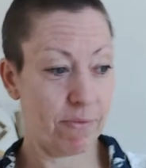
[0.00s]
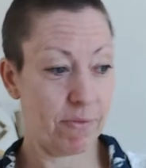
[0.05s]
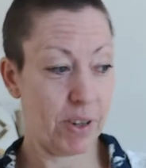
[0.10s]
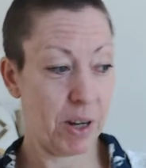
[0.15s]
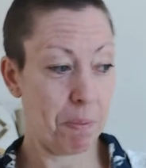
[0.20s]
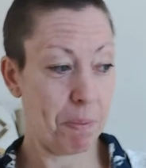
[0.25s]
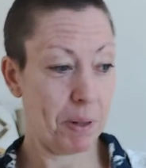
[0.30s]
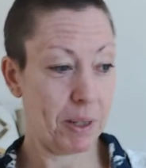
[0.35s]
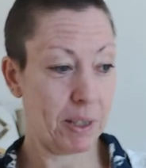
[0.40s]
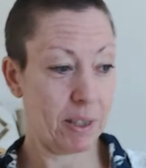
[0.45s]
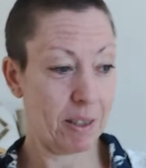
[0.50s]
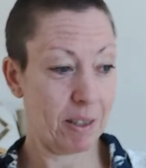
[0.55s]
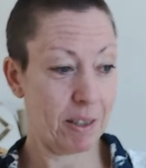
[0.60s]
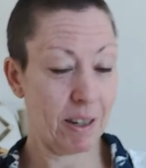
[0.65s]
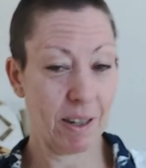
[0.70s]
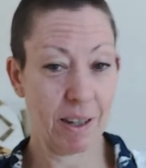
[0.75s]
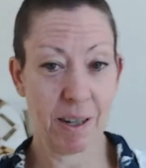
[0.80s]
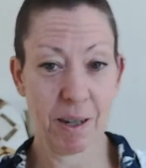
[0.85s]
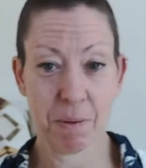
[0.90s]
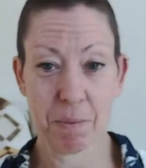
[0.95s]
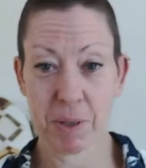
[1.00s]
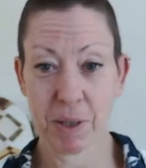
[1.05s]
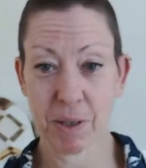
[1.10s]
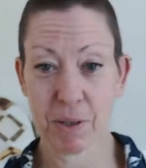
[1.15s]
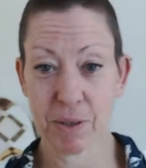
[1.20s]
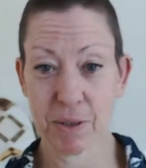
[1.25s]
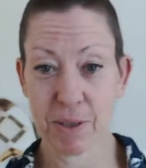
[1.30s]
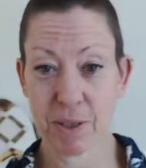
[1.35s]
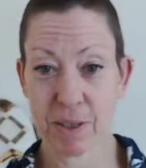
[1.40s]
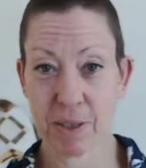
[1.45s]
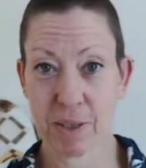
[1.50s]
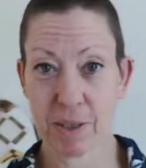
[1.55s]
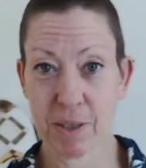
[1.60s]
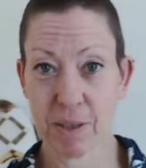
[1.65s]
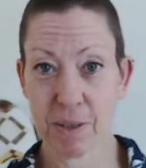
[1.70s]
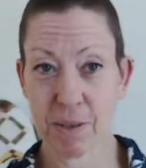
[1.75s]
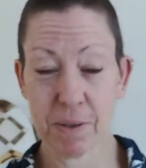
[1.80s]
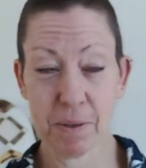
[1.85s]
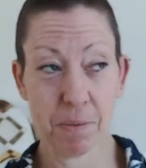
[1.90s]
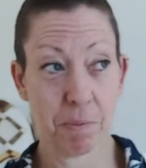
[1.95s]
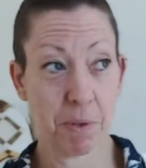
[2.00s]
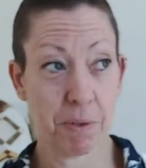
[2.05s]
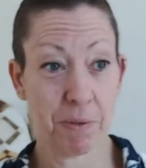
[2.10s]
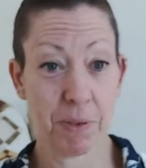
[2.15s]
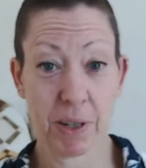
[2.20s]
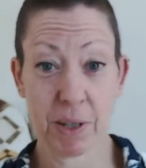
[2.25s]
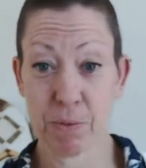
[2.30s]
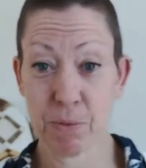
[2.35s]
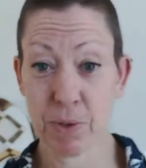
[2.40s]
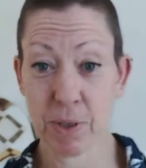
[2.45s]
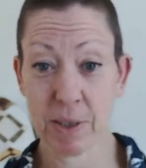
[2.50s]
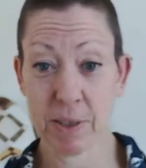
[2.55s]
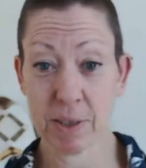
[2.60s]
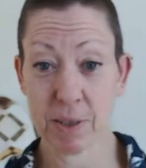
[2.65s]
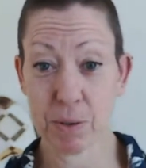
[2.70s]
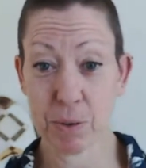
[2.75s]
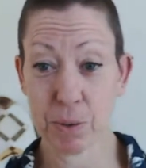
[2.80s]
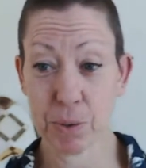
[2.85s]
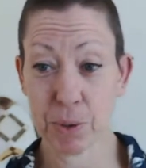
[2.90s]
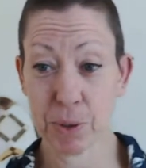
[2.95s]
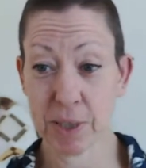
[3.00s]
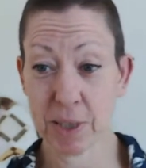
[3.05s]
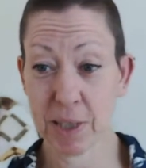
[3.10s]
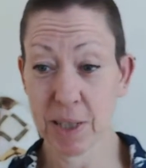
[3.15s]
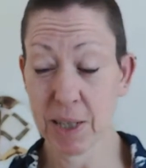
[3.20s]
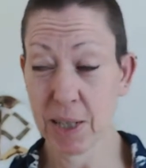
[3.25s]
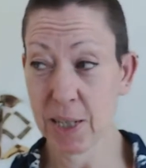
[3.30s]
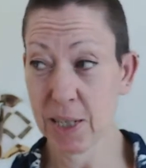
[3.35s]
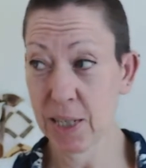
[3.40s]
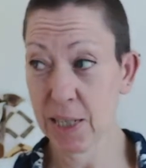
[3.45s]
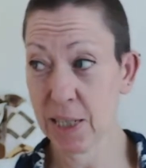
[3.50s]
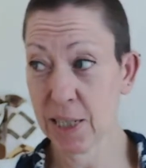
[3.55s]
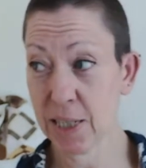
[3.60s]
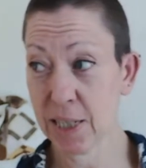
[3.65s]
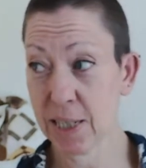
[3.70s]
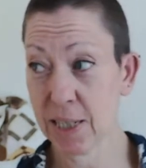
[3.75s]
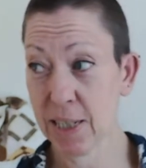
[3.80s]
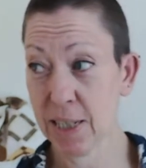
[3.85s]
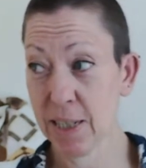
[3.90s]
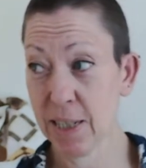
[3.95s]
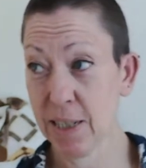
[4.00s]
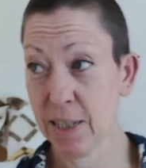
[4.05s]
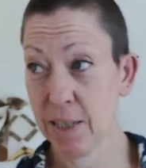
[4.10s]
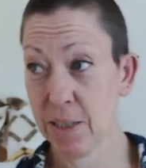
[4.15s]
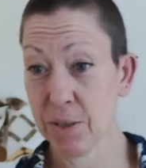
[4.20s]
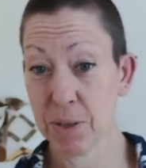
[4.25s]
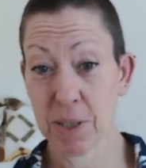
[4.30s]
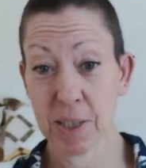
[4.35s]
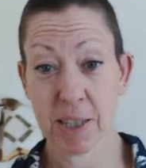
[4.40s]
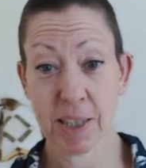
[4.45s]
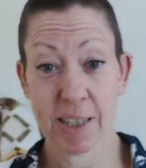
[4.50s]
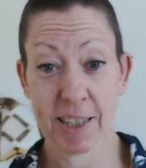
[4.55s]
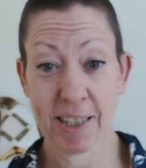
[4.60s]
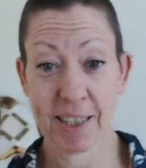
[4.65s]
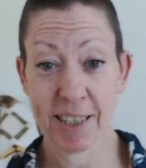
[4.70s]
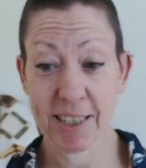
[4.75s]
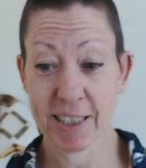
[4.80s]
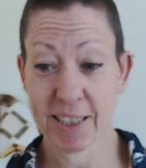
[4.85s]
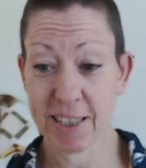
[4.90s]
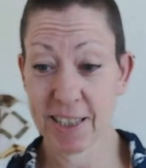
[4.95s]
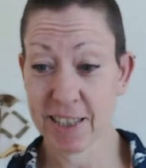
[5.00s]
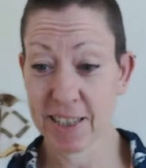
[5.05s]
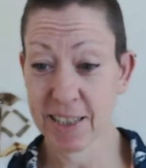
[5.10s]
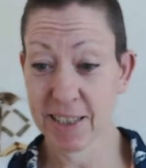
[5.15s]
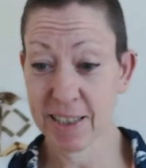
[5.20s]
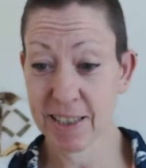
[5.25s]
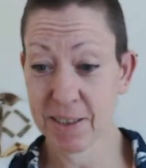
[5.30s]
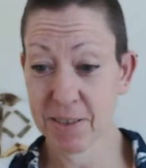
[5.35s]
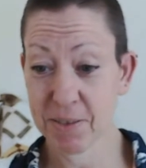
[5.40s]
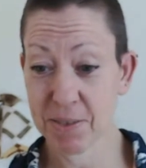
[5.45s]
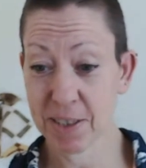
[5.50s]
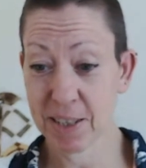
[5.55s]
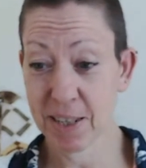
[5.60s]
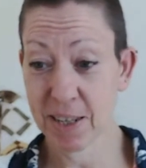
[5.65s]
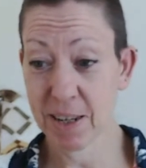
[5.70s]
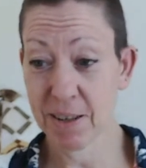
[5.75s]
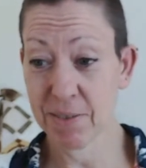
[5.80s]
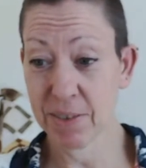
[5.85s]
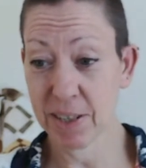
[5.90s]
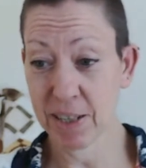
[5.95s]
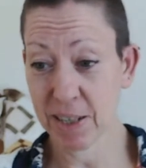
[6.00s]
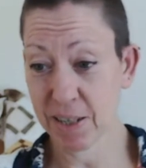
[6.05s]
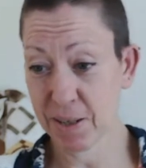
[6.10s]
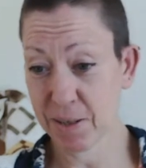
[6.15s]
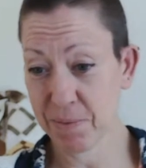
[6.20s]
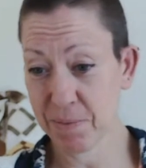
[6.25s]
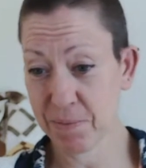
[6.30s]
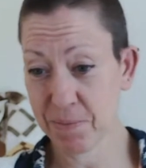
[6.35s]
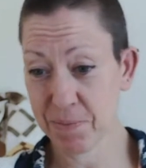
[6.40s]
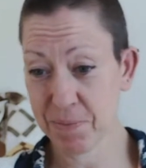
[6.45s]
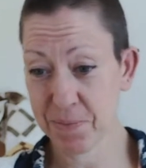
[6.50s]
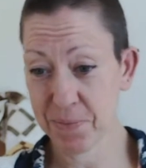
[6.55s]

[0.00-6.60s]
very pleasant time. I've got to do my favourite, sourcing and drinking and eating. It's a lovely.